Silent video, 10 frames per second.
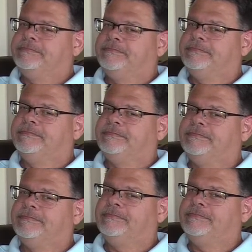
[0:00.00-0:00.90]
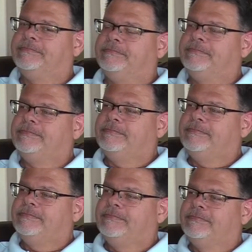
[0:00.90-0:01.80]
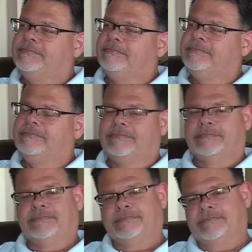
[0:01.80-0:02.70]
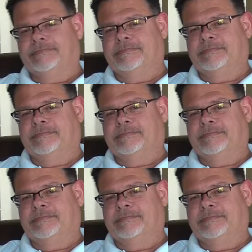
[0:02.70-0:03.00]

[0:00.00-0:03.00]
Is there anything I'm forgetting or anything you want